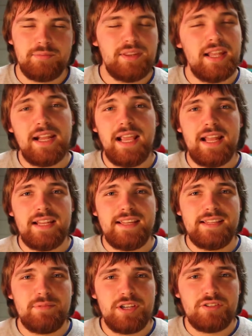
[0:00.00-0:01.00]
But then again,
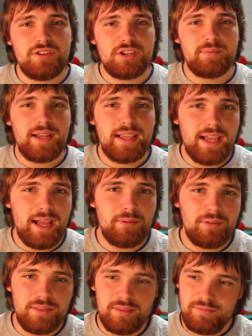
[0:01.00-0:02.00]
he is being charged by a guy
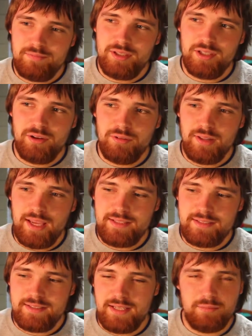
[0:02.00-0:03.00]
with,
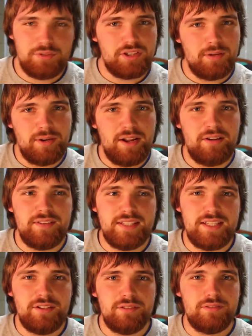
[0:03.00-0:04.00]
lightsabers coming out of
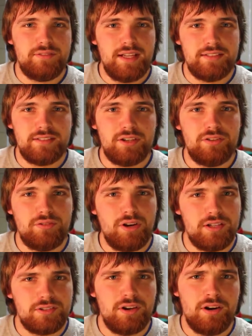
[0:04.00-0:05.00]
his hilt as a
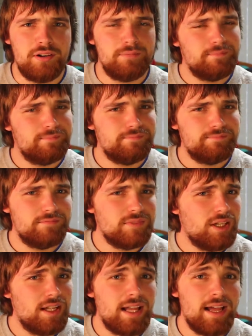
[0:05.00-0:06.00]
cross guard.
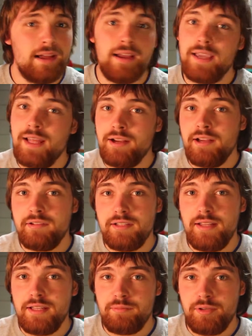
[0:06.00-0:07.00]
And I gotta
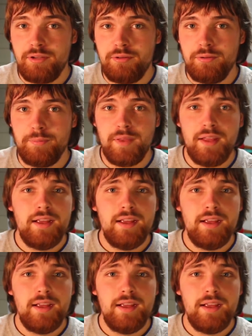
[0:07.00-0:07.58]
guarantee that's pretty cool.